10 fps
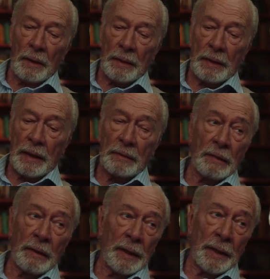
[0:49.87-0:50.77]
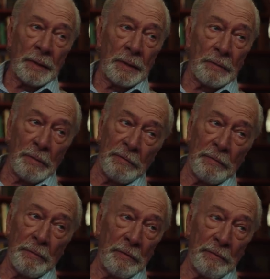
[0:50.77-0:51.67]
has just inked a deal to
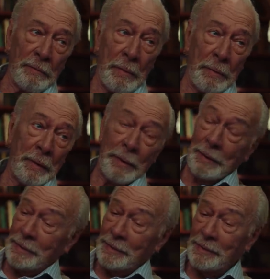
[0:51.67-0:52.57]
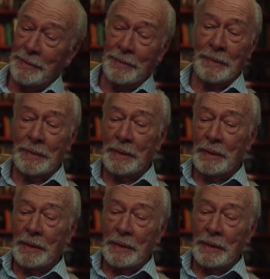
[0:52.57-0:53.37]
bring Knives Out 2 and 3 to our